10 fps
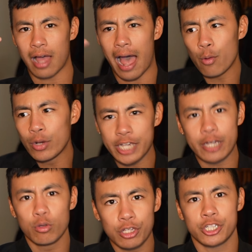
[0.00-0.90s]
I wish I
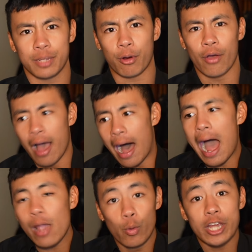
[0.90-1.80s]
knew this shit, bro.
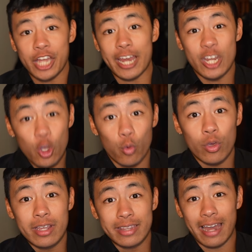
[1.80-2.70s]
I wish I knew
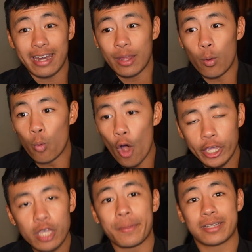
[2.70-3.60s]
that
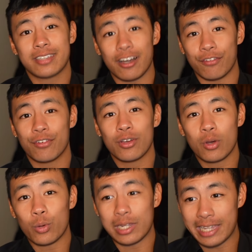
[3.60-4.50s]
working myself
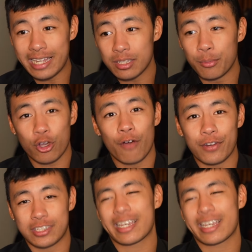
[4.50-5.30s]
would lead to more confidence.